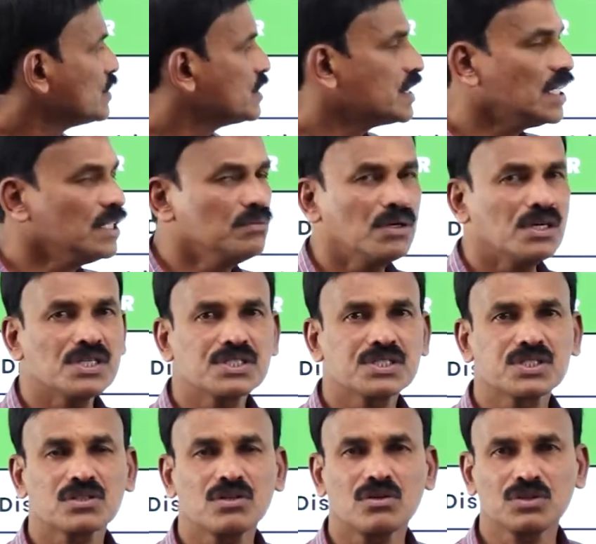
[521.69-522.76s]
ten
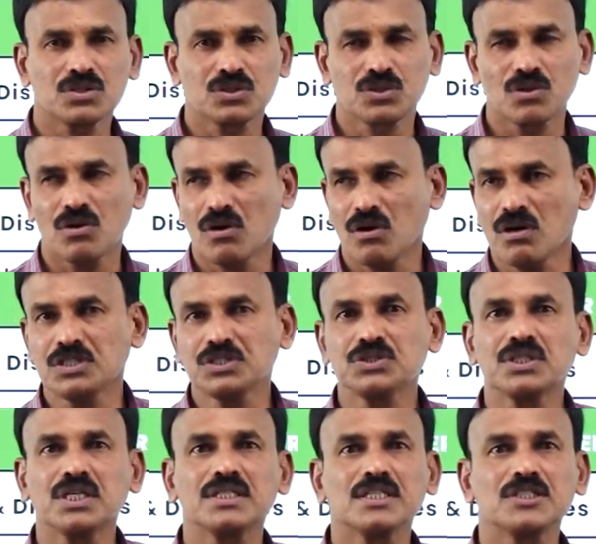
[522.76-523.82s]
marks
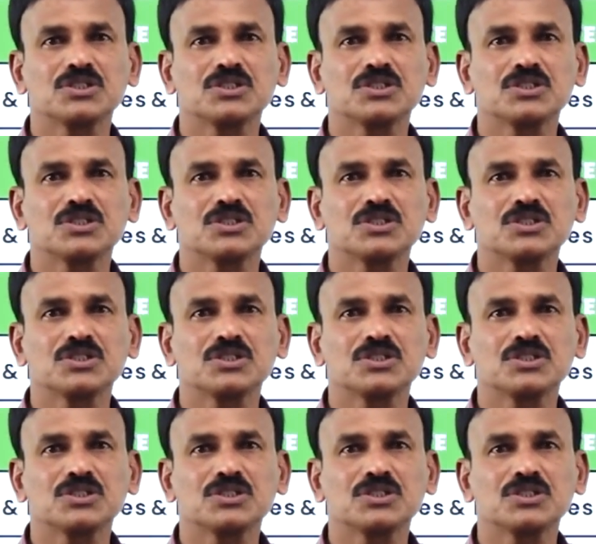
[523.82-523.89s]
altogether.